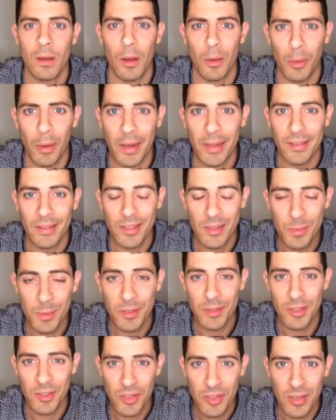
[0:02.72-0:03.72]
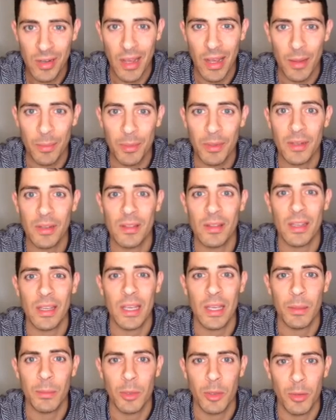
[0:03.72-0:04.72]
All right, this position happened in the
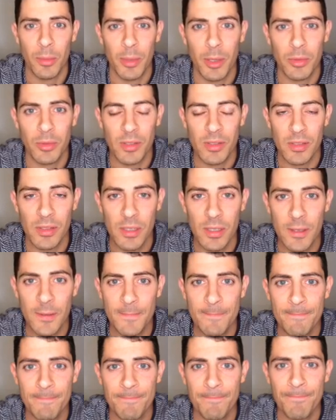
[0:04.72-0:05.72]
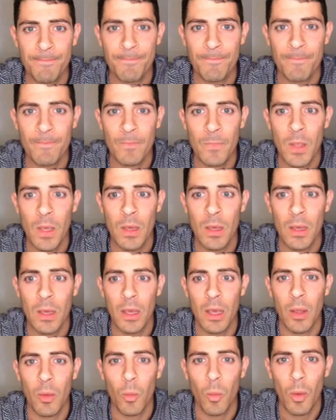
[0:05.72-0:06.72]
game you're about to see.
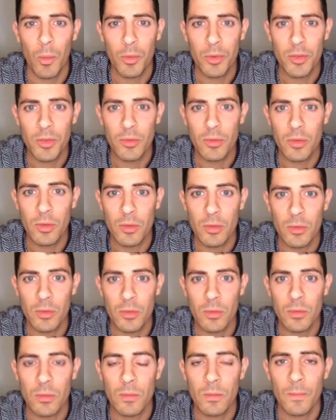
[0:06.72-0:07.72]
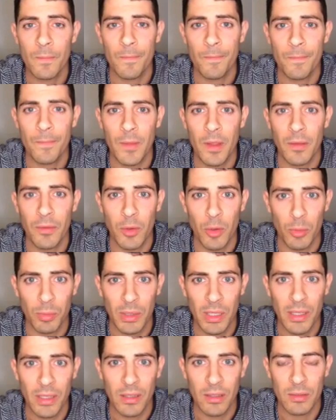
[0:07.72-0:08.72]
And what would you do if you were
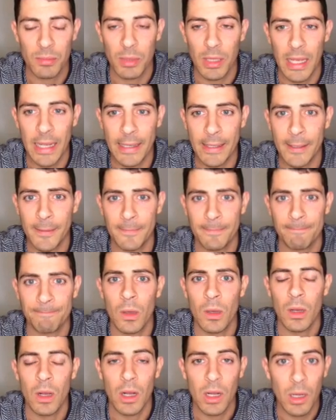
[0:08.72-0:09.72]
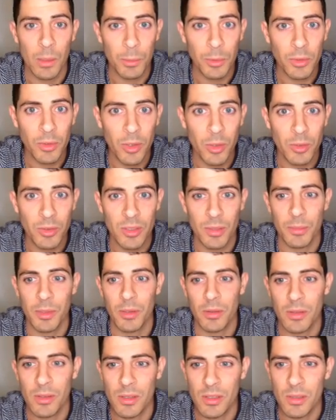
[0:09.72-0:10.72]
playing as black? A couple notes
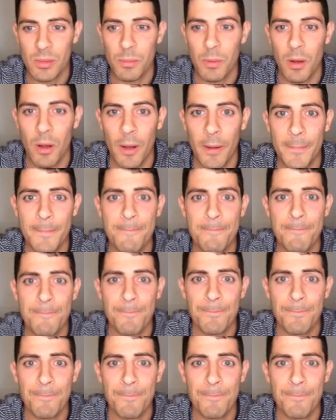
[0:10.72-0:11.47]
about this spot.